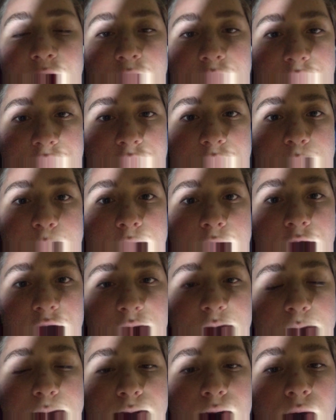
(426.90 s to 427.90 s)
a little videos
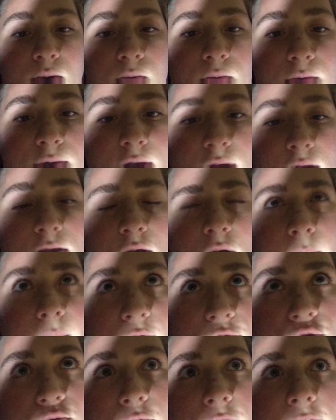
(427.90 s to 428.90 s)
before telling y'all about
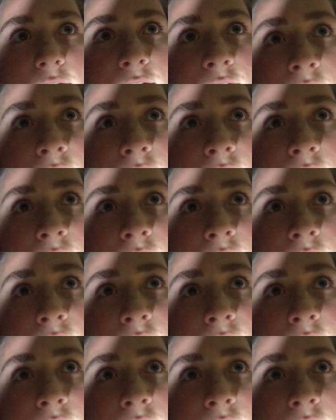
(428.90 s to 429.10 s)
the week.